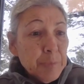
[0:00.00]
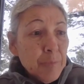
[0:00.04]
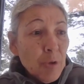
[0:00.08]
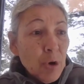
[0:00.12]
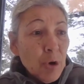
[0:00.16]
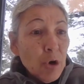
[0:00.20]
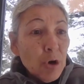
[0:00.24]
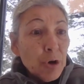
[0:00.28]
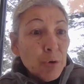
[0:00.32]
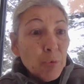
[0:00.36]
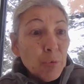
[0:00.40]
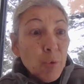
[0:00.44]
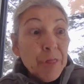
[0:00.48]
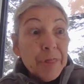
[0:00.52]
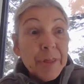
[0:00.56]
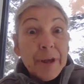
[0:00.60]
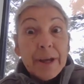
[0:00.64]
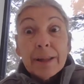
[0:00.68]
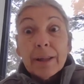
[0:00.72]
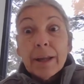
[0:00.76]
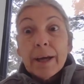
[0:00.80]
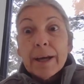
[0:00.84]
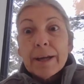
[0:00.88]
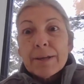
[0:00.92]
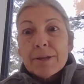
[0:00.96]
on what they
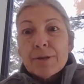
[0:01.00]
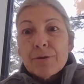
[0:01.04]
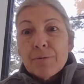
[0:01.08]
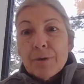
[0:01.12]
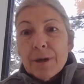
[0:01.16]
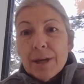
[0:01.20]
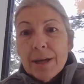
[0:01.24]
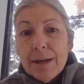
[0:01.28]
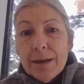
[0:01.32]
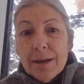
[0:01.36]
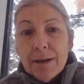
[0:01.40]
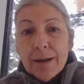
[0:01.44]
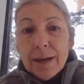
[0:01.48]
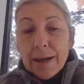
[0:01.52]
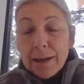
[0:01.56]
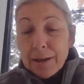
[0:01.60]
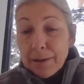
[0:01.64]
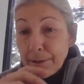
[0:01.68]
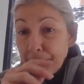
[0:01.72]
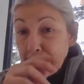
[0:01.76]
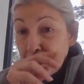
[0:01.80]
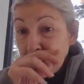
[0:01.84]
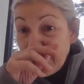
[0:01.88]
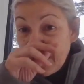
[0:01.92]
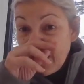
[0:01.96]
like to eat
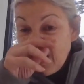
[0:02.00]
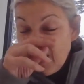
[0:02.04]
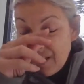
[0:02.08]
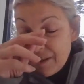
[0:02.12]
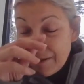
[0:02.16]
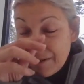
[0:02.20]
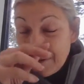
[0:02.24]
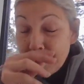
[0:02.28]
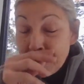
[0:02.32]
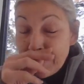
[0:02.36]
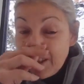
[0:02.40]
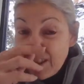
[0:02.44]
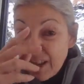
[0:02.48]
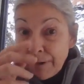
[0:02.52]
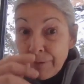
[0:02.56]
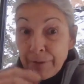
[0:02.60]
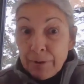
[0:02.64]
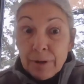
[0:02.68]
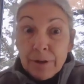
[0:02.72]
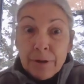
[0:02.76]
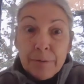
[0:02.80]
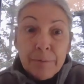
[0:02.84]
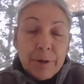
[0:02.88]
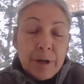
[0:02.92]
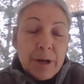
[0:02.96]
and they
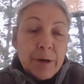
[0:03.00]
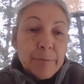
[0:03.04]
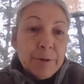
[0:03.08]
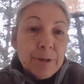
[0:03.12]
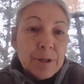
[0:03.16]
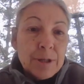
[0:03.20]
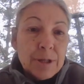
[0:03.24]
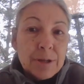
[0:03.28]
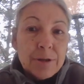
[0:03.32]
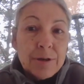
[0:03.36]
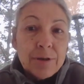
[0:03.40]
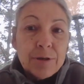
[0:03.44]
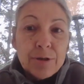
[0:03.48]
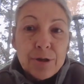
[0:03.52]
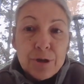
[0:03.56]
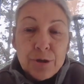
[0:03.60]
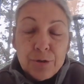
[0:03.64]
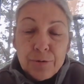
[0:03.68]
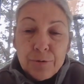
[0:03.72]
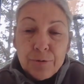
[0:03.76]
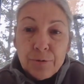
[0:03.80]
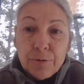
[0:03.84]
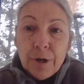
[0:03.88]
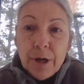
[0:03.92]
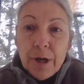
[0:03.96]
definitely become addicted
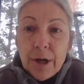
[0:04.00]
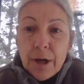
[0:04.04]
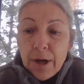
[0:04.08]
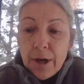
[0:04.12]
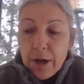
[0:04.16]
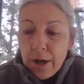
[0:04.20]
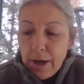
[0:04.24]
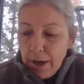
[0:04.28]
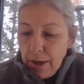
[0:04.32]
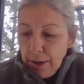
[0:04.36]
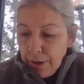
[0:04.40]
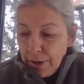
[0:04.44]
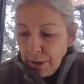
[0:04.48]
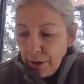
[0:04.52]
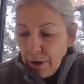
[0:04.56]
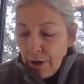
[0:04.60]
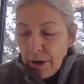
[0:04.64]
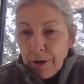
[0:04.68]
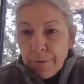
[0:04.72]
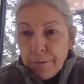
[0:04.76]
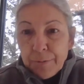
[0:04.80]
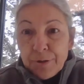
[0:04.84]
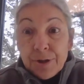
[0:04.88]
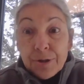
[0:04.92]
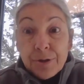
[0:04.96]
to the
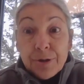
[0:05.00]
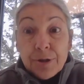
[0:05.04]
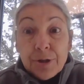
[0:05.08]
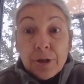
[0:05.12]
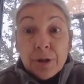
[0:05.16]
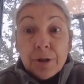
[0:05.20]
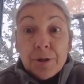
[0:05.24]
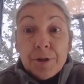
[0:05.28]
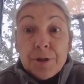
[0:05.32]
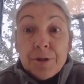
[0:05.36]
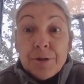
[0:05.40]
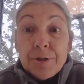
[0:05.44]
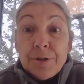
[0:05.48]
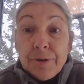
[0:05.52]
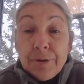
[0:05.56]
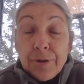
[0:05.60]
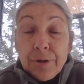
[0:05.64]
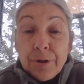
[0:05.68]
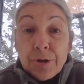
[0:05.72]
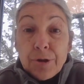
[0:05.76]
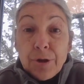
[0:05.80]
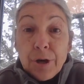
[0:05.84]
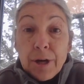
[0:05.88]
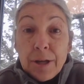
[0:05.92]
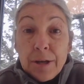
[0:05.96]
carbs and starches and the
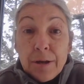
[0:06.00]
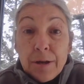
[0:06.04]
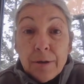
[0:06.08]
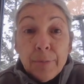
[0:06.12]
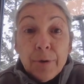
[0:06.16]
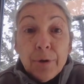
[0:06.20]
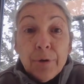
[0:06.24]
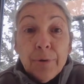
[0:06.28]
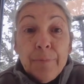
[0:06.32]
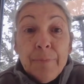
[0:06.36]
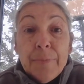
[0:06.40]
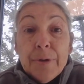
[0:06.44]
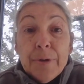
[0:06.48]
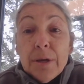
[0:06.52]
dry kibble.